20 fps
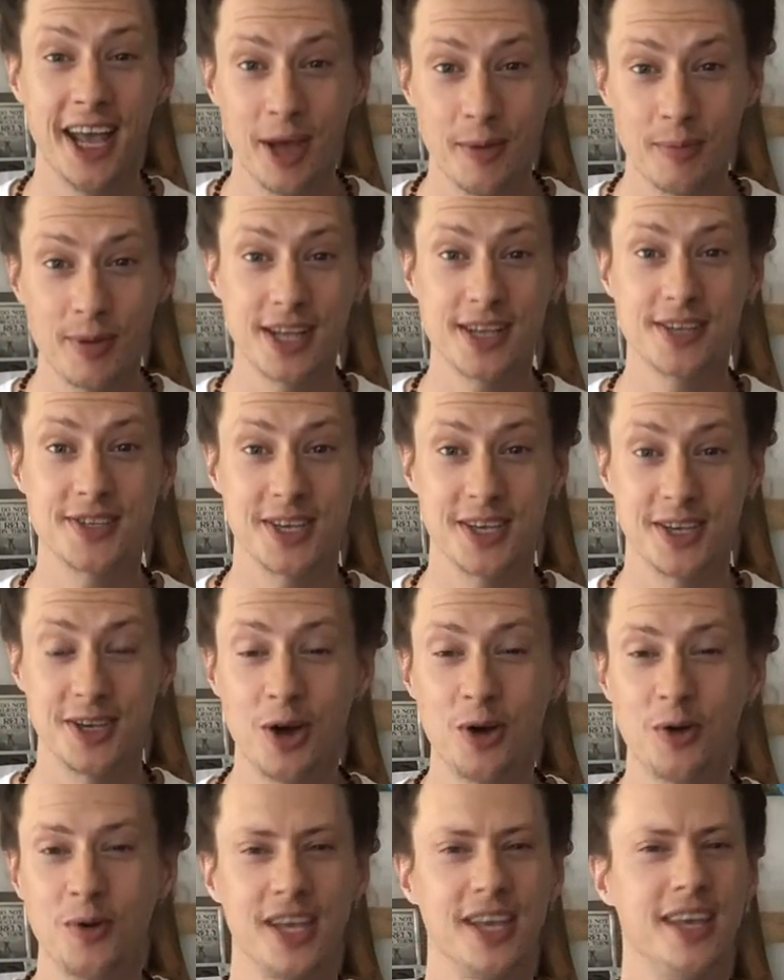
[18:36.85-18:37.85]
But as a
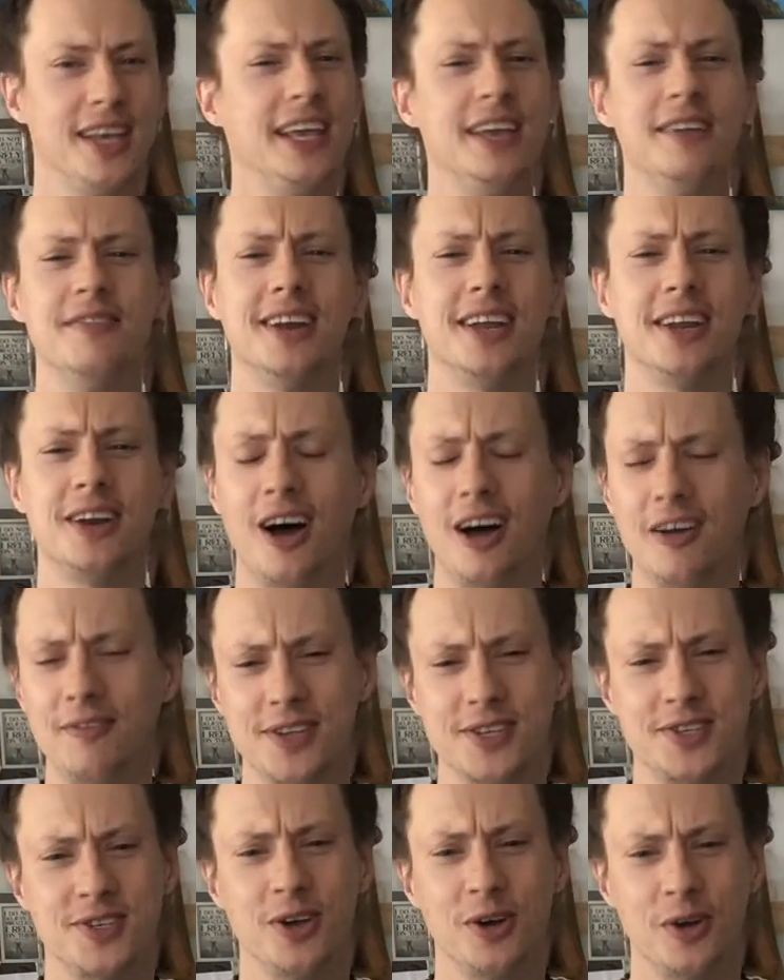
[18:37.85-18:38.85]
yogi, even an
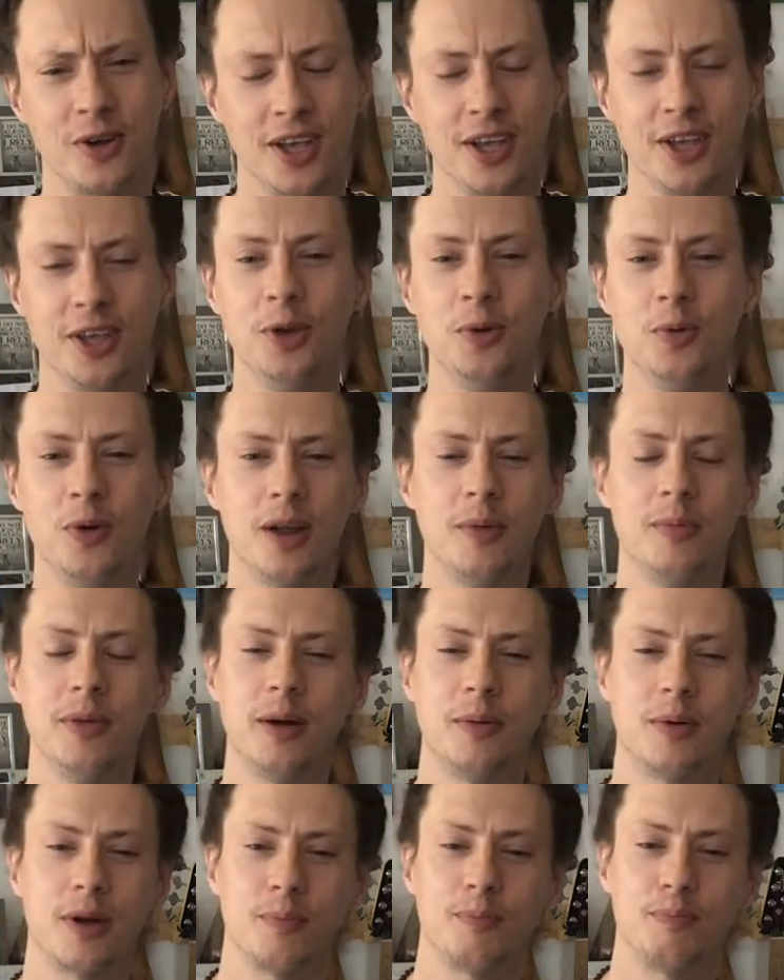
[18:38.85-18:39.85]
office yogi, you want to be
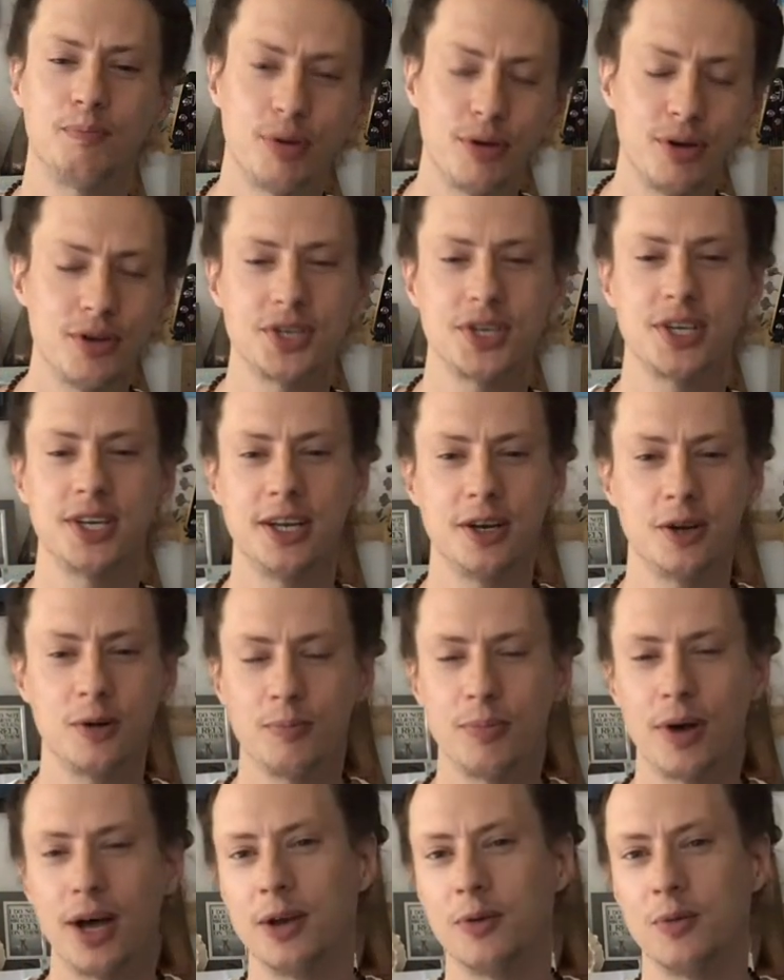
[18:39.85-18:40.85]
able to push an inner
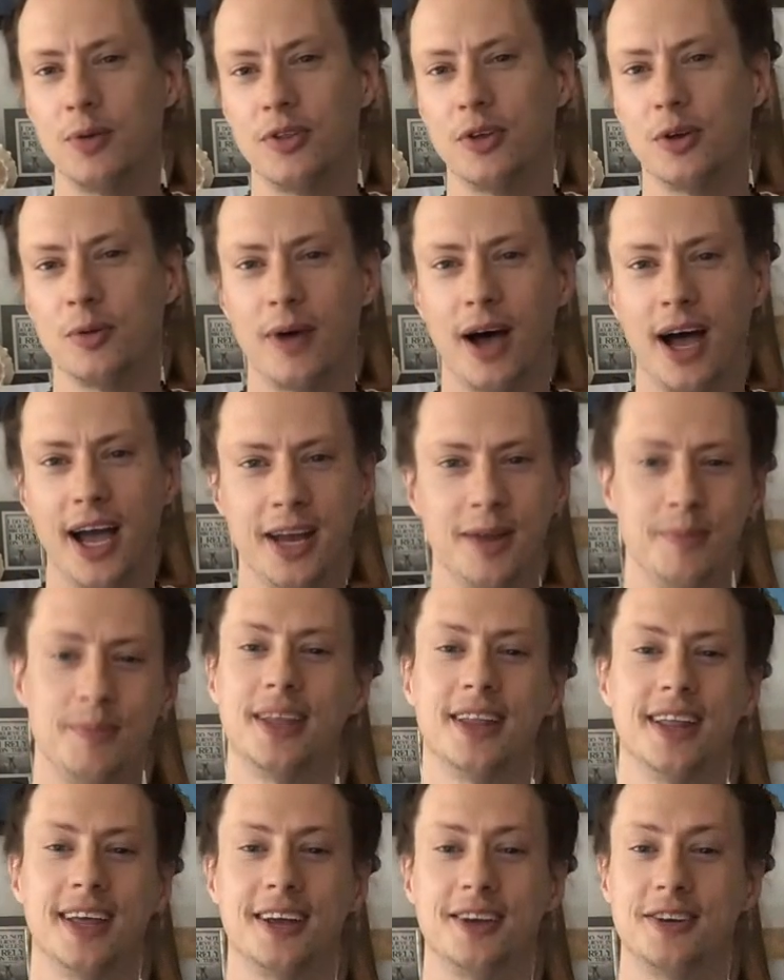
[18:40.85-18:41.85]
button with your mind and be
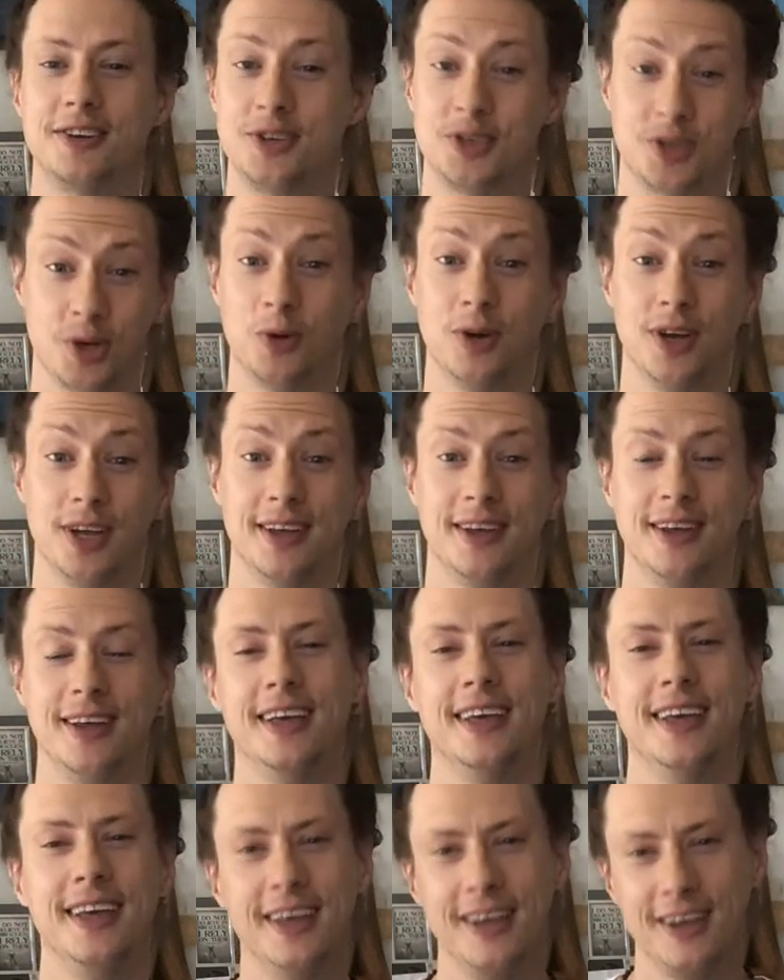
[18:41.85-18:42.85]
like, joy,
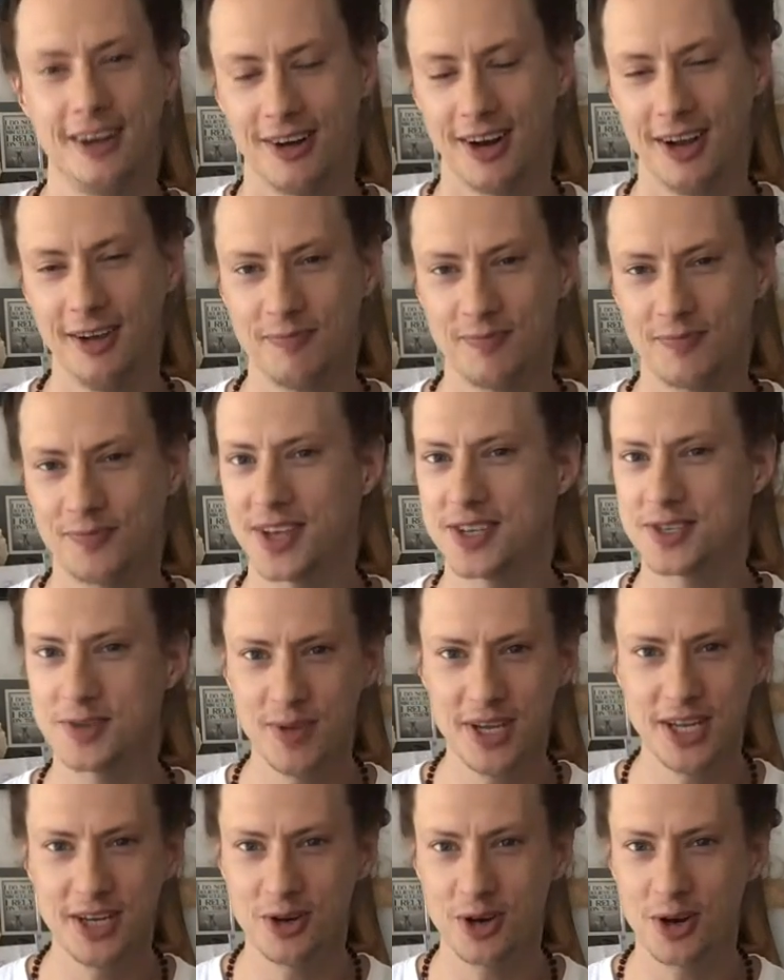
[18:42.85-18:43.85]
right? Doesn't
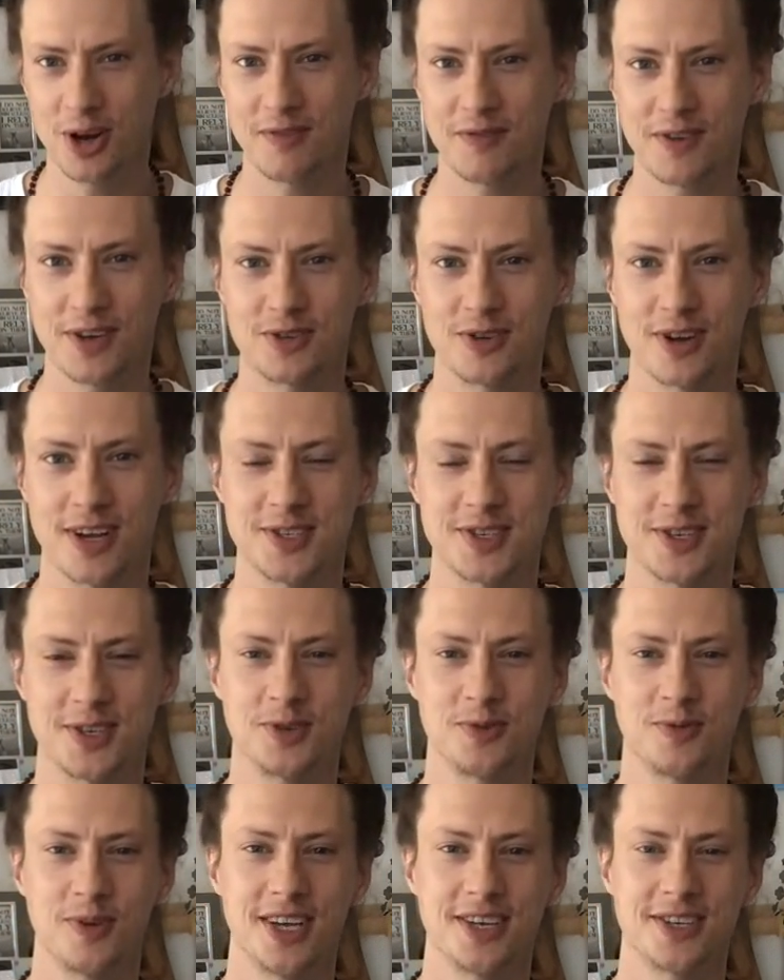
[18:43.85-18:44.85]
mean you don't have to address
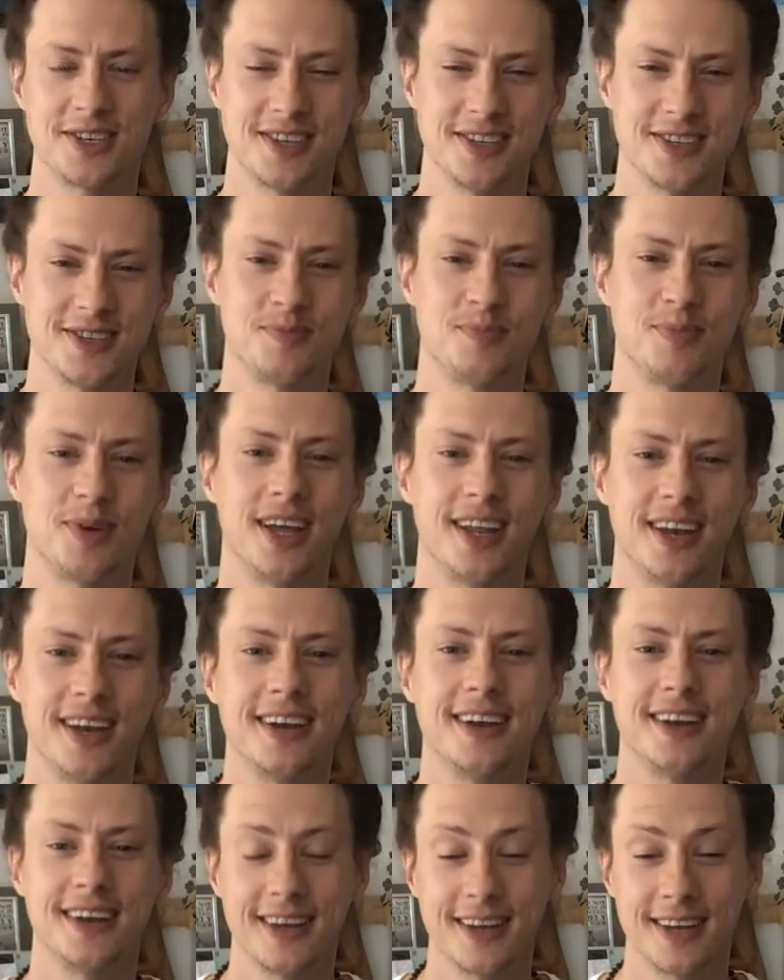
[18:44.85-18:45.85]
situations, but
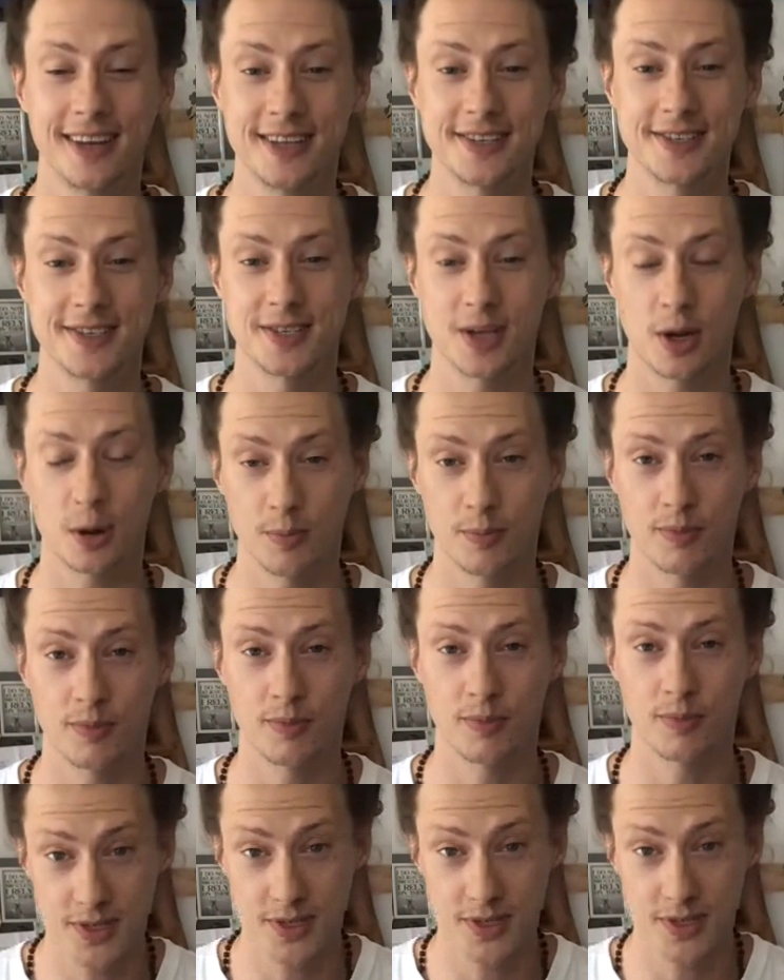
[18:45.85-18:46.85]
this is
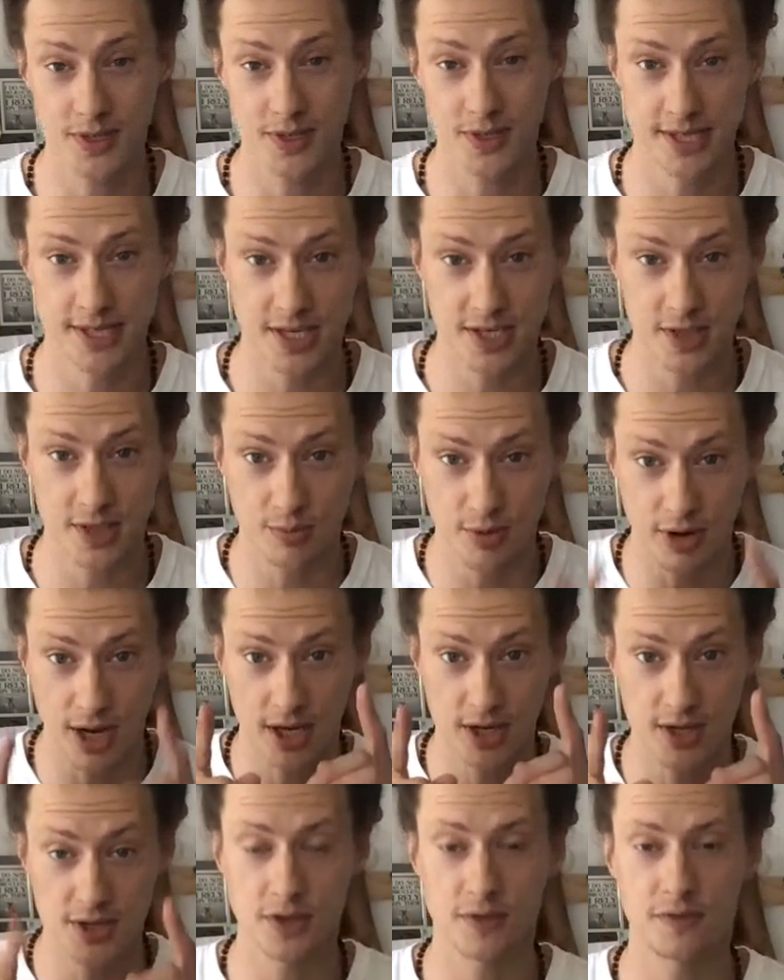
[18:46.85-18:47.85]
our meditation
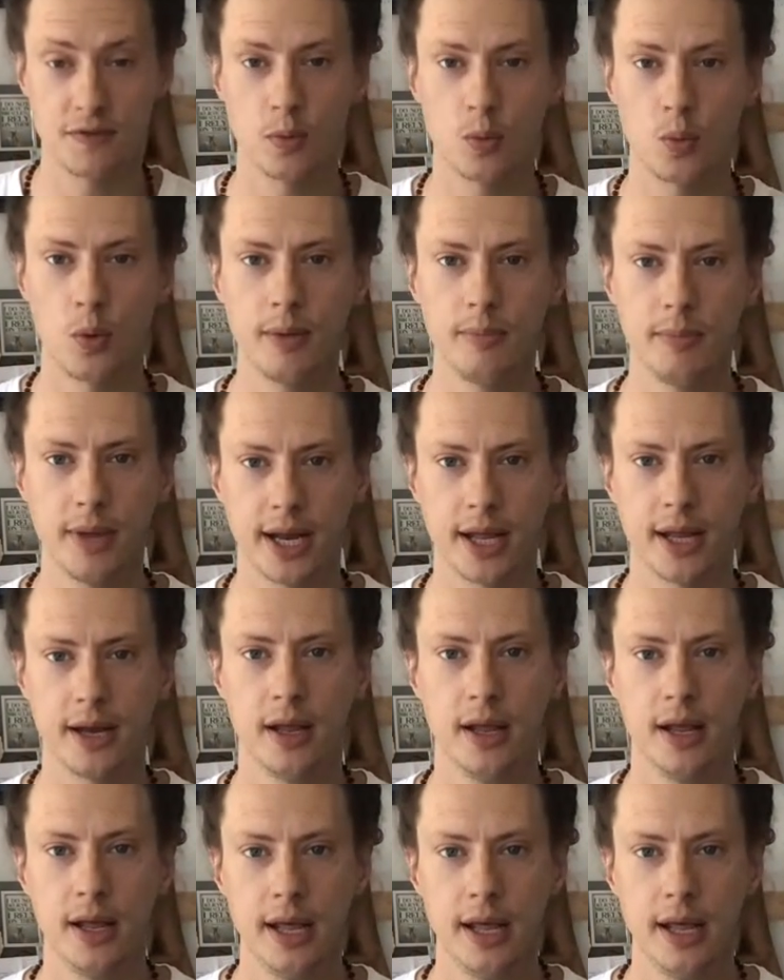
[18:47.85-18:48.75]
practice. So for 1 minute,